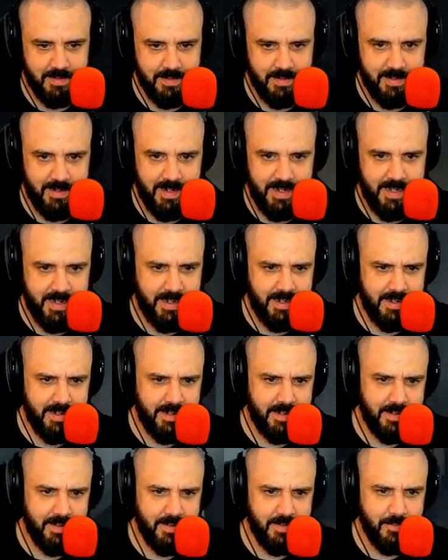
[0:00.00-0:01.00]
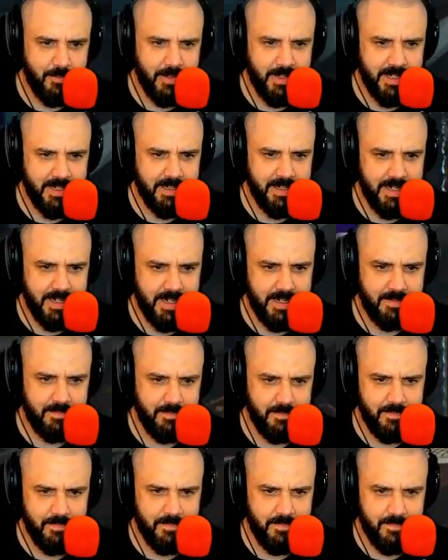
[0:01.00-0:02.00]
And we didn't get it. We
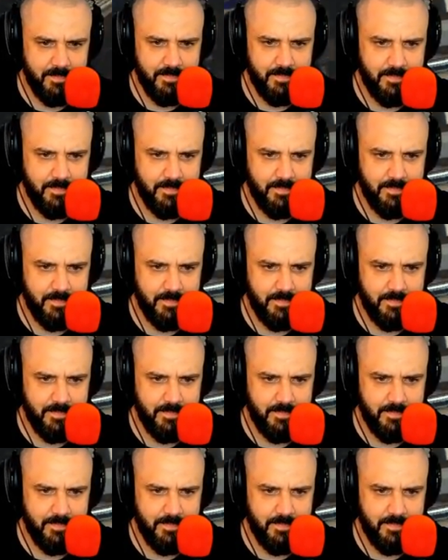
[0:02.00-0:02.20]
didn't.